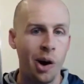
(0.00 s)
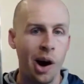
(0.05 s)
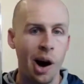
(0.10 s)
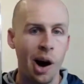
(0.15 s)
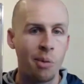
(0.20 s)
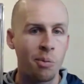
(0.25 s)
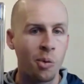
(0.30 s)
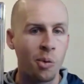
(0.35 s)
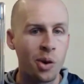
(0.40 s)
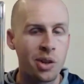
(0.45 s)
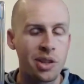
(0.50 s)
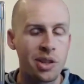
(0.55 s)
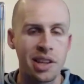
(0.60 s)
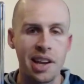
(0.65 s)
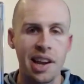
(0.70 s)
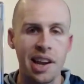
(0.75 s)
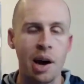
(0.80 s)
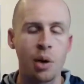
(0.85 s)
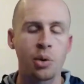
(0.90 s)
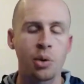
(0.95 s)
once
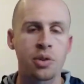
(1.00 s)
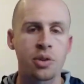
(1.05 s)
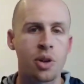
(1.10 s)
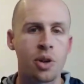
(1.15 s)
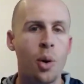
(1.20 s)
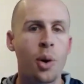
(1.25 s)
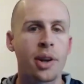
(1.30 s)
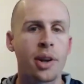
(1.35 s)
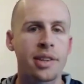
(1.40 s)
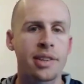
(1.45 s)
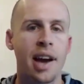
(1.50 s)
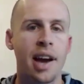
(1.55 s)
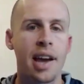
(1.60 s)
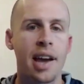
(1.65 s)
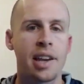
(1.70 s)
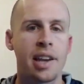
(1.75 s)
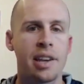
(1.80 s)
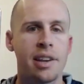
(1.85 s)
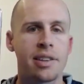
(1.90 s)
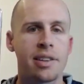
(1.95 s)
again, I was so
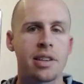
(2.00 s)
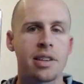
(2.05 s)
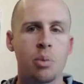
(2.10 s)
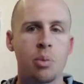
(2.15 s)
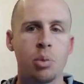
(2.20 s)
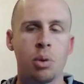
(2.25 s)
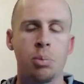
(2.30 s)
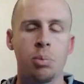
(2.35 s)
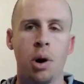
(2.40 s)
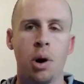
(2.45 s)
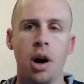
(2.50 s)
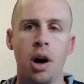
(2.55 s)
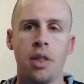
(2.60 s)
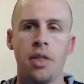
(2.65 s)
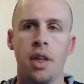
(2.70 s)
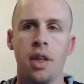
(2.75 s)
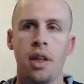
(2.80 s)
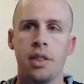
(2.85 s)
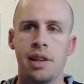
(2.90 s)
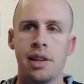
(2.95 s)
excited to stumble
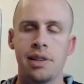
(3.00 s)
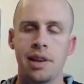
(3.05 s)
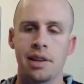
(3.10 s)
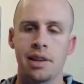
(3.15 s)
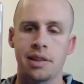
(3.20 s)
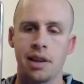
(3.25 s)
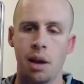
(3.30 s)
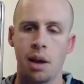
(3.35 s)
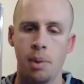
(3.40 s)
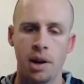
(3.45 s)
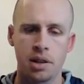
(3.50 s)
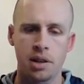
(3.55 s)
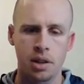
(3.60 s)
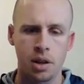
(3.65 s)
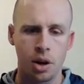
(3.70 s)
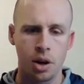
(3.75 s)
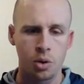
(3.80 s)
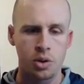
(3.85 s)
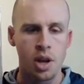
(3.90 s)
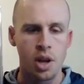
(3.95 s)
upon these SI
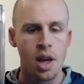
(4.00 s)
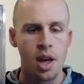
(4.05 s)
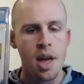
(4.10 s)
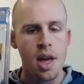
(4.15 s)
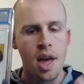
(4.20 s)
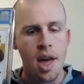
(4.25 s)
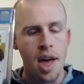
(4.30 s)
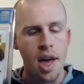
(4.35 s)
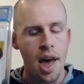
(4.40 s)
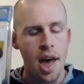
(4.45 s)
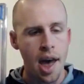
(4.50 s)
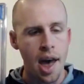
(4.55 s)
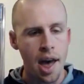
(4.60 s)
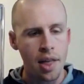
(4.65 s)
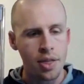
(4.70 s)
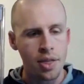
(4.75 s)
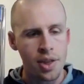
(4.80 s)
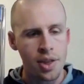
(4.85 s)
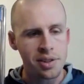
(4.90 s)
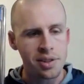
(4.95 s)
Mexicos.
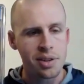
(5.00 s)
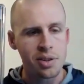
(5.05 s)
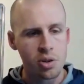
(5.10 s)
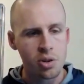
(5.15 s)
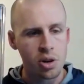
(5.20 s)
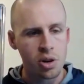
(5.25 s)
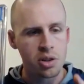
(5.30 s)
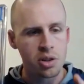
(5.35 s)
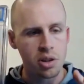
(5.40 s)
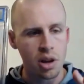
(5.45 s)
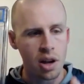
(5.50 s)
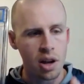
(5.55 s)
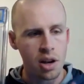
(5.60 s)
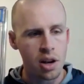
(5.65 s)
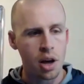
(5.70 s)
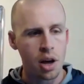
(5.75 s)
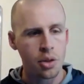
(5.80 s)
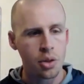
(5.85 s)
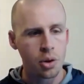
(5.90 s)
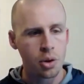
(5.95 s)
And this is just
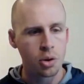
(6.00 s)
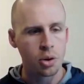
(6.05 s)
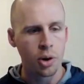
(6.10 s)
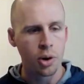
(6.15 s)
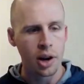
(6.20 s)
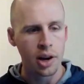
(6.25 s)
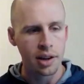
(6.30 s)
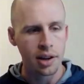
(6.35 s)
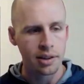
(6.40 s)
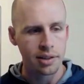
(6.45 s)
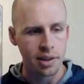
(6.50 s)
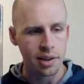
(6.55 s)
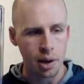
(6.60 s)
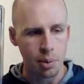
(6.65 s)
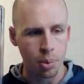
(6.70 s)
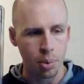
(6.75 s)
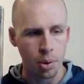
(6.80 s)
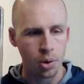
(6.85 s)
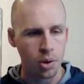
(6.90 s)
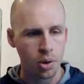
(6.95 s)
another great
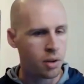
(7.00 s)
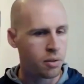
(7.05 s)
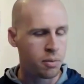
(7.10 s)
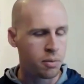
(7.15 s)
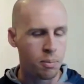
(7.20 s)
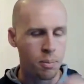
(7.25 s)
example of